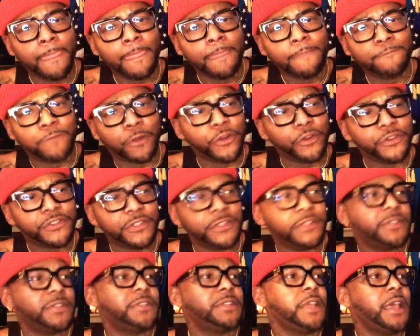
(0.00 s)

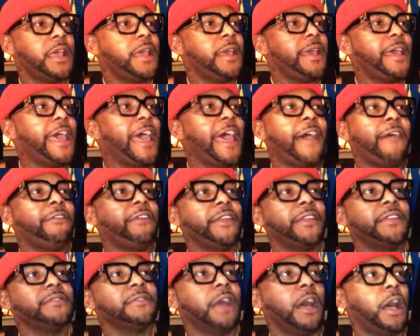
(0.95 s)
versus
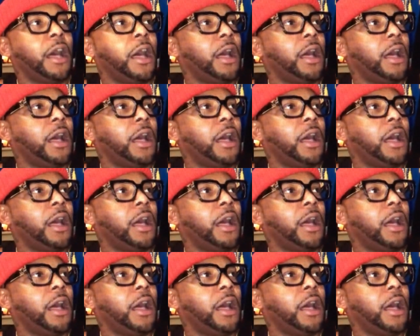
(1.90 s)
having